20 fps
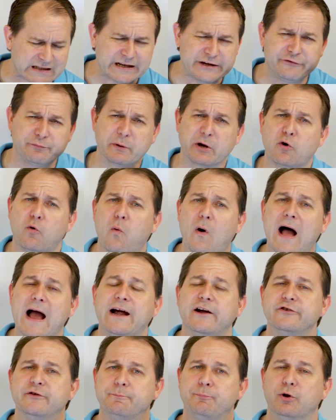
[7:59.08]
is
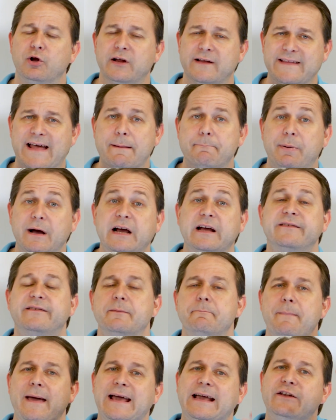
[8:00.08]
required to pull on that bucket
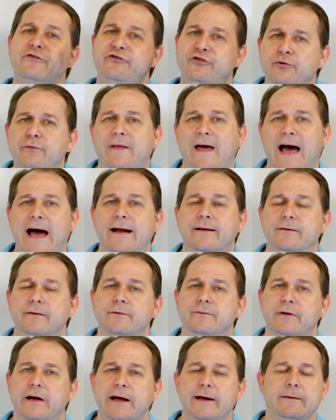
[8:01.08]
to make it do that,
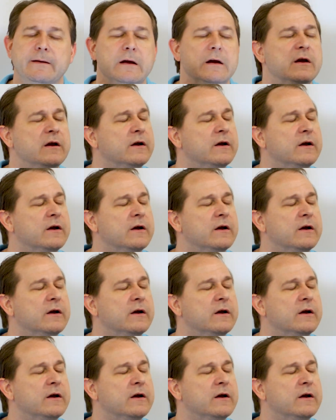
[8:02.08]
okay?